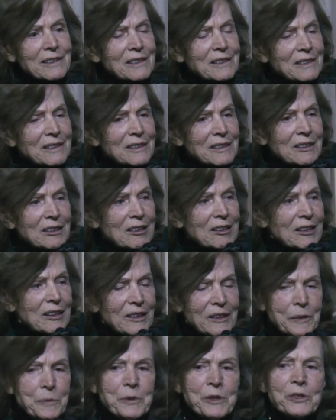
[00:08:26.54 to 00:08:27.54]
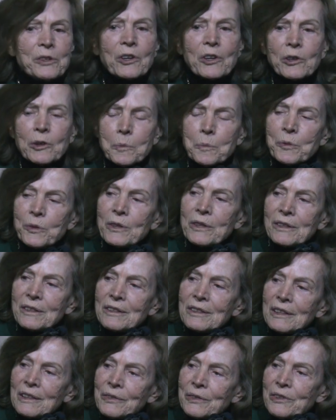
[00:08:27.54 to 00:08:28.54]
I think I'm in the
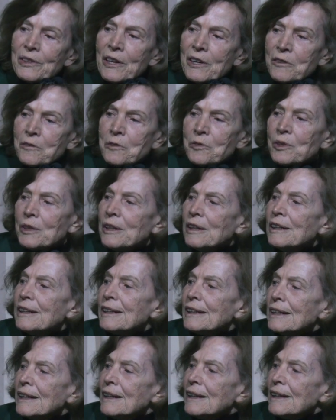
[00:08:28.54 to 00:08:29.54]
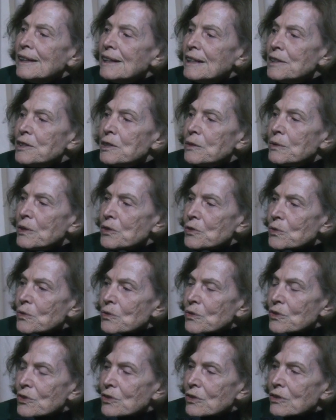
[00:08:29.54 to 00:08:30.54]
company of a lot of
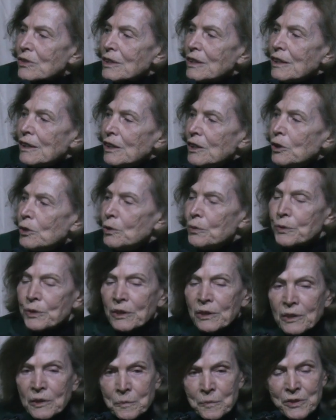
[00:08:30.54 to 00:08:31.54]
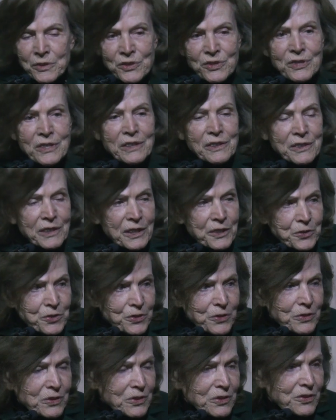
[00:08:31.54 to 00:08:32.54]
individuals who have come to
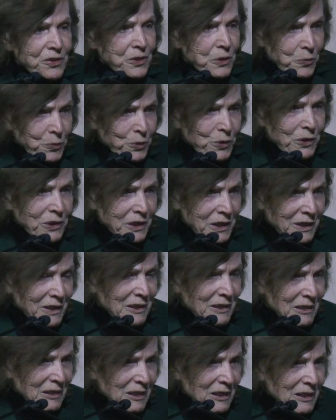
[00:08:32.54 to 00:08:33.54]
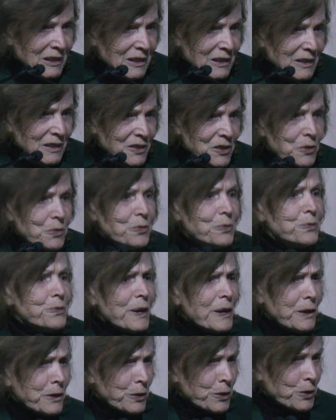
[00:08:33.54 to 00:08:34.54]
see nature differently,
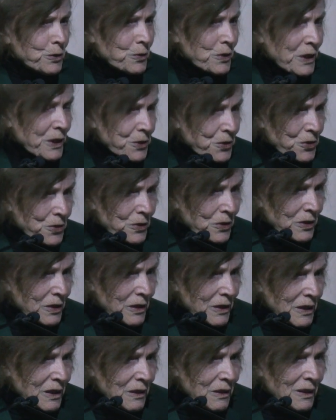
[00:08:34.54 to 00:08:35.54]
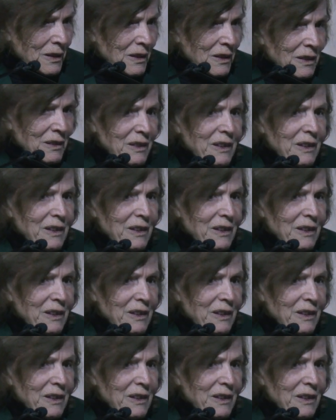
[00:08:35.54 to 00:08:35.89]
to value nature.